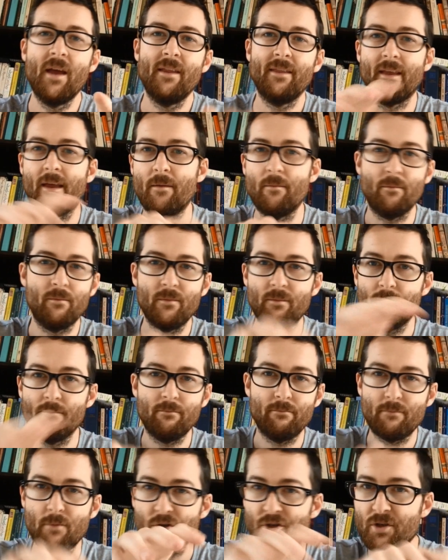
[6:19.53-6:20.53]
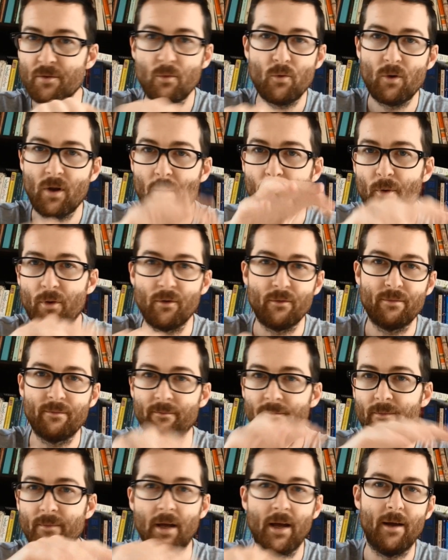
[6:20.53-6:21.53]
then mush them all up on
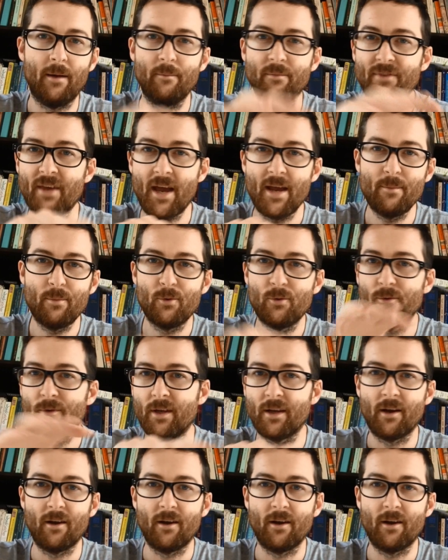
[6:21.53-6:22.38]
the table,